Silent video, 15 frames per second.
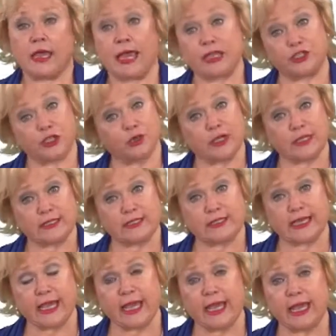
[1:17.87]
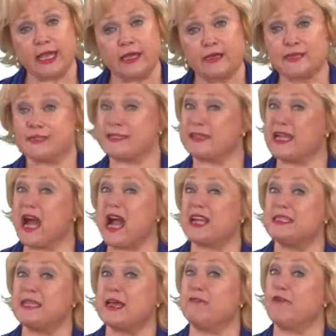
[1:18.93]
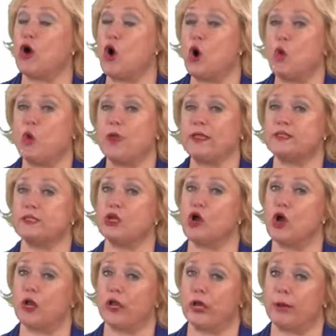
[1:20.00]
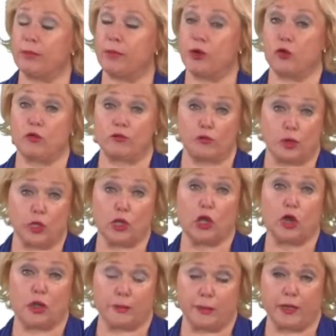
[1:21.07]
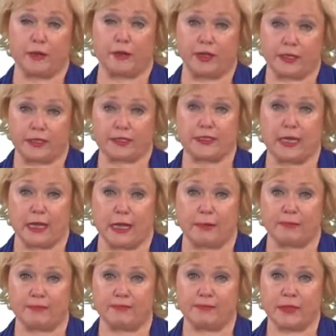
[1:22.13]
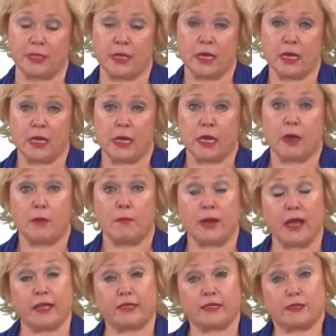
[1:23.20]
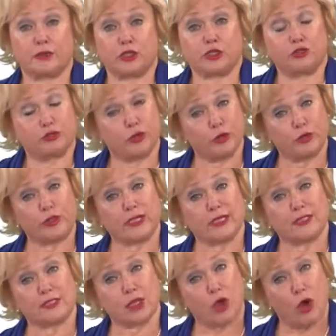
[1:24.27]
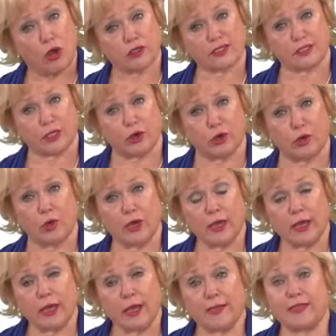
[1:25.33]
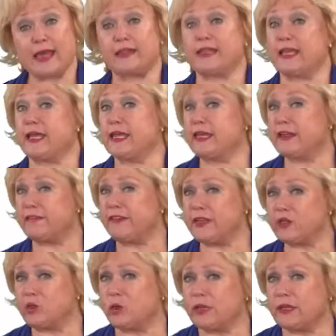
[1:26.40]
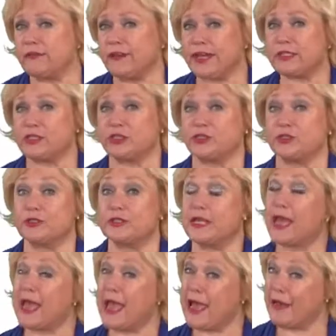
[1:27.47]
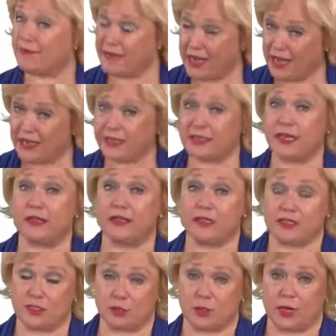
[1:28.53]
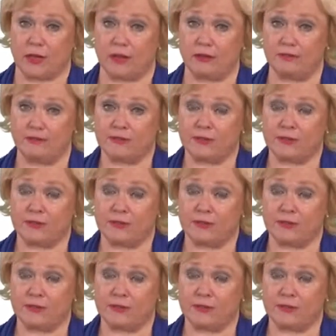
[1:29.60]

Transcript: As you can see, stocks have always gone up over a long period of time. But the truth is also that the individual investors have not done this well.